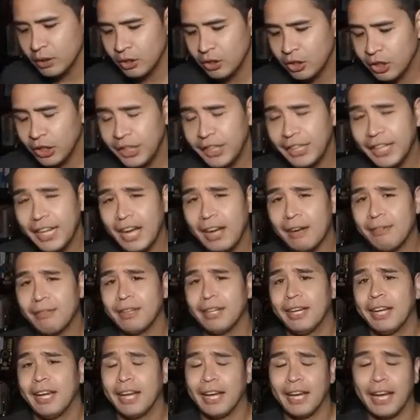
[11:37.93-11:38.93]
you need to have
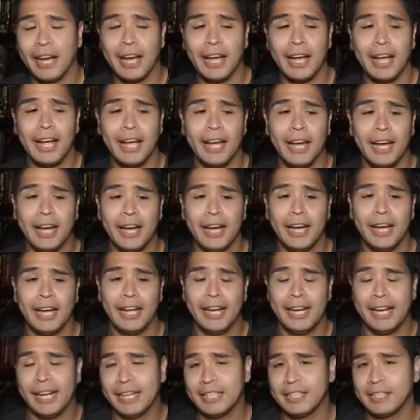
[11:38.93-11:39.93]

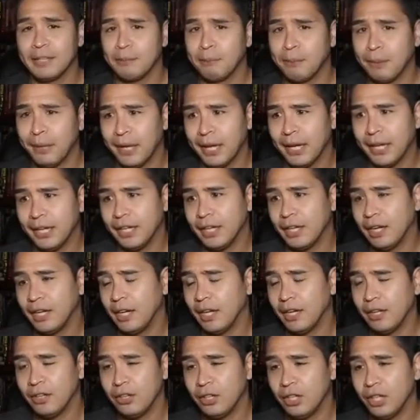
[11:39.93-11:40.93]
an exit plan,
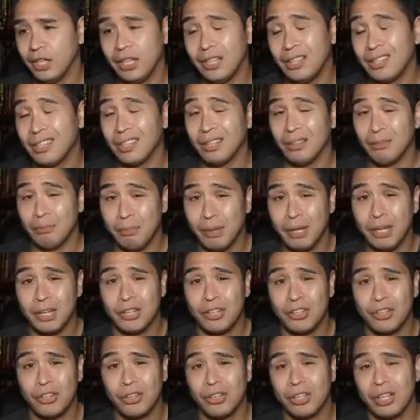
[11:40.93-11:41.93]
and you need to make
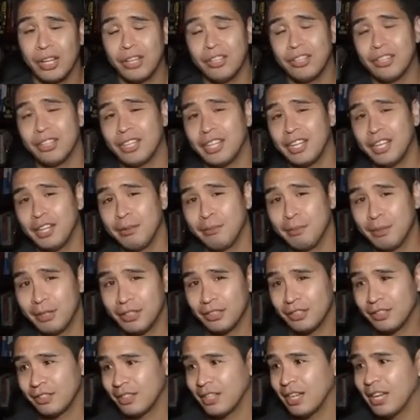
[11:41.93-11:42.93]
sure that your team
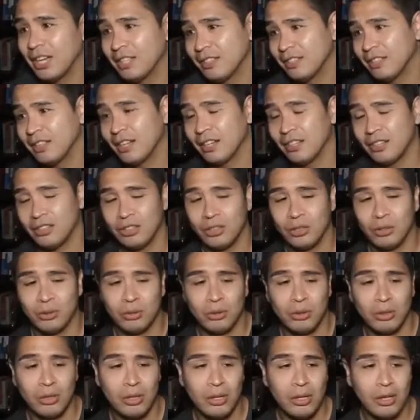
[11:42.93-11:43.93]
understands that too.